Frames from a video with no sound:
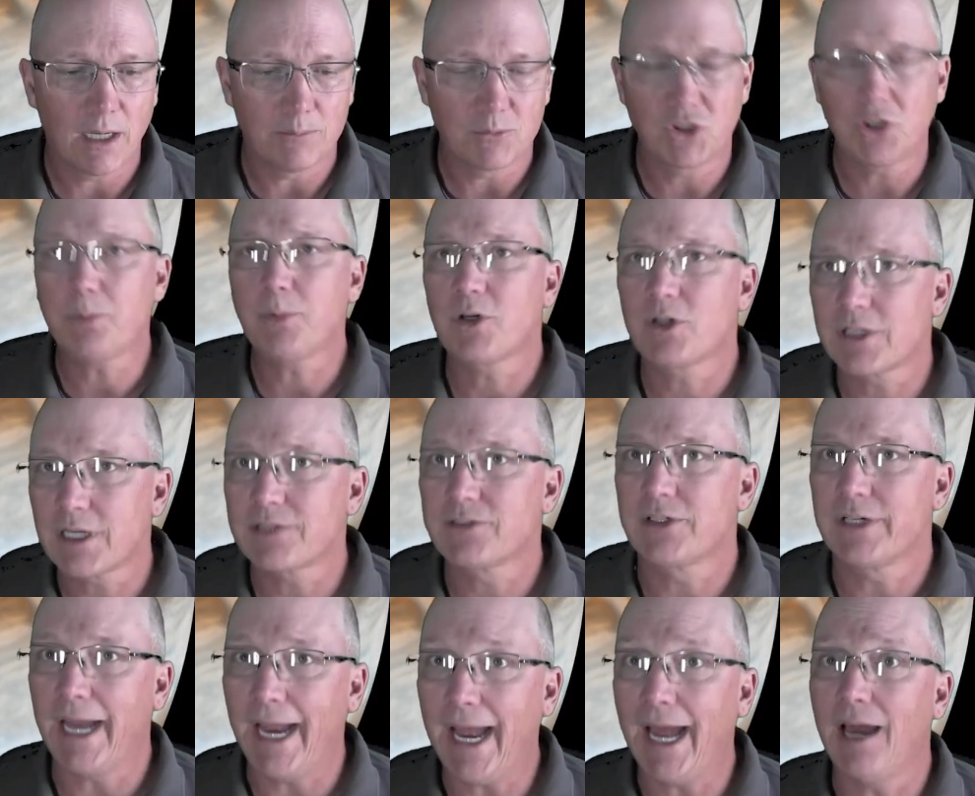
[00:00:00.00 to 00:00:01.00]
Jupiter
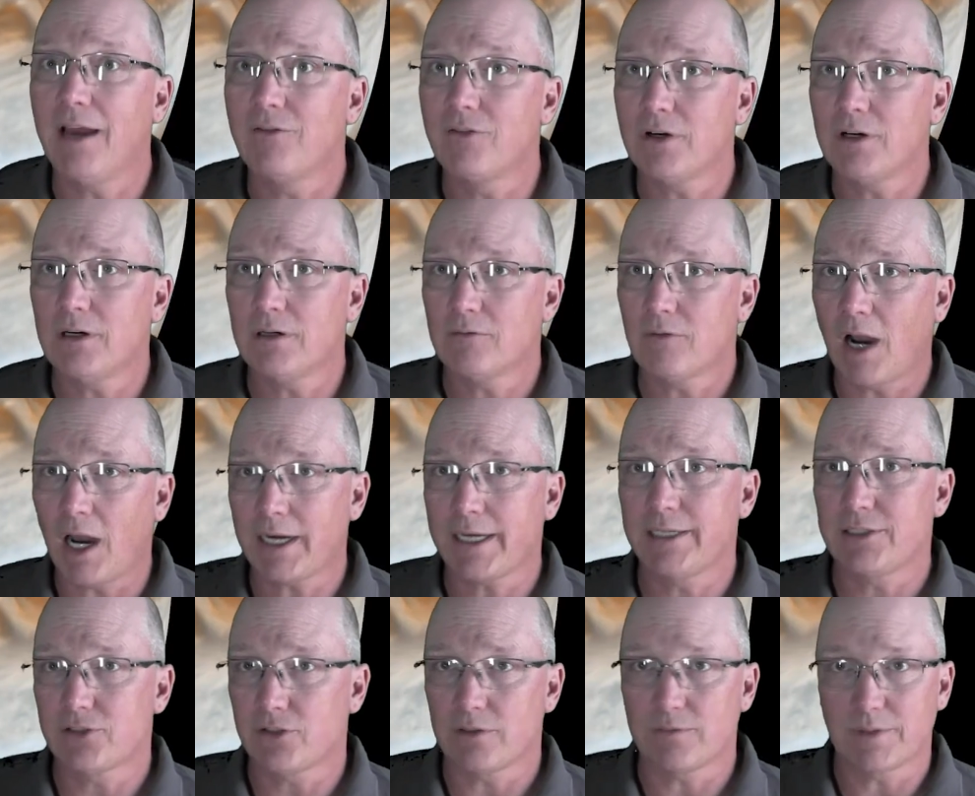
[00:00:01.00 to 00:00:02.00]
doesn't have a
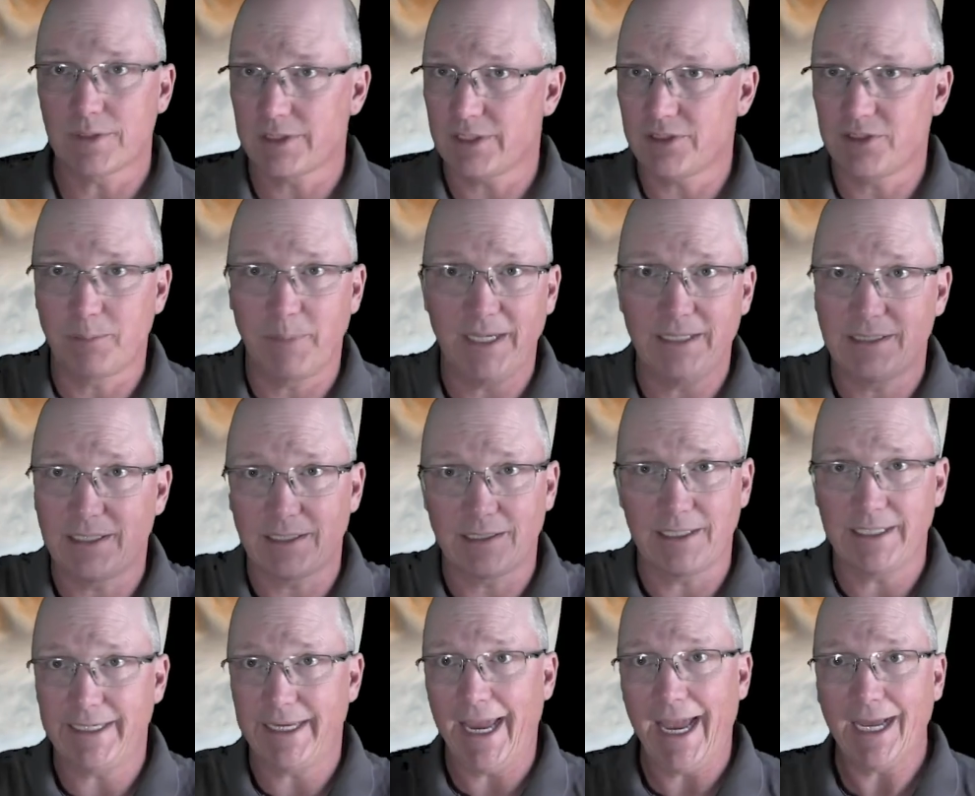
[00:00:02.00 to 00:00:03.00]
rocky surface. It's
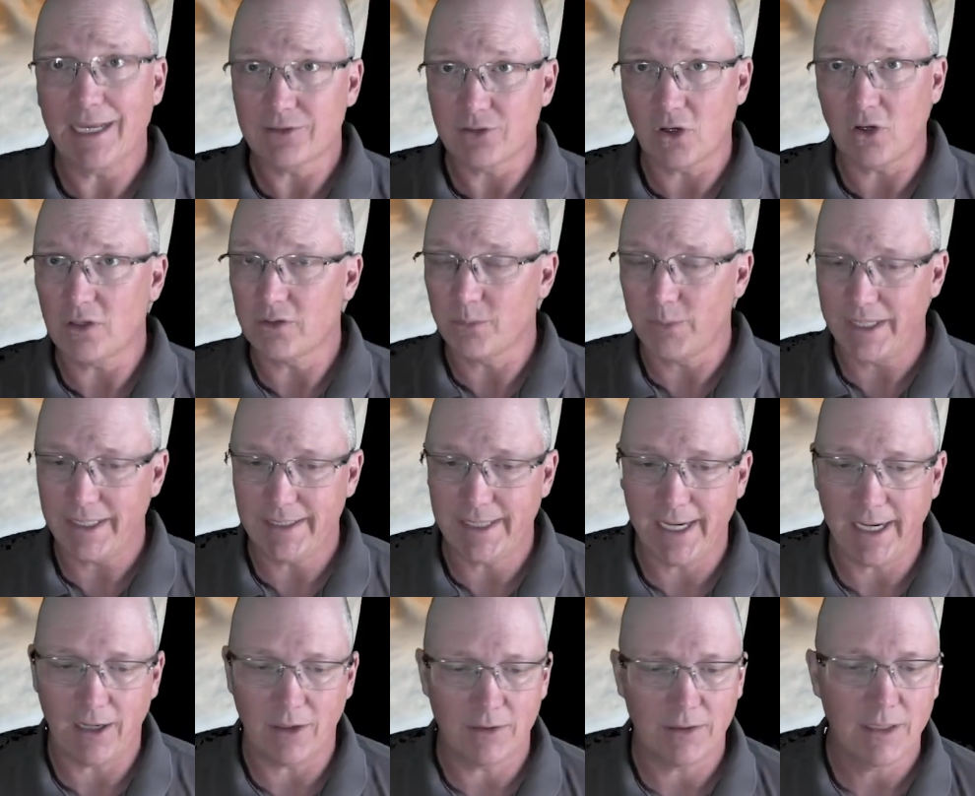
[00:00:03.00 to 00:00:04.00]
basically gas all the way
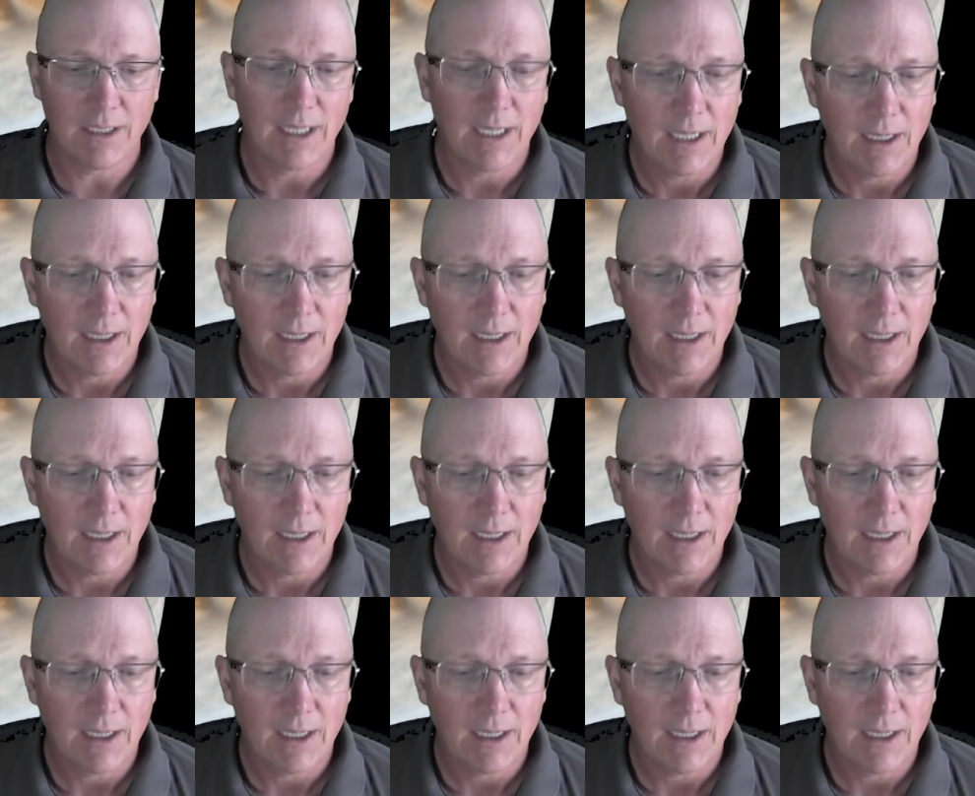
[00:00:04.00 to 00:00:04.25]
down.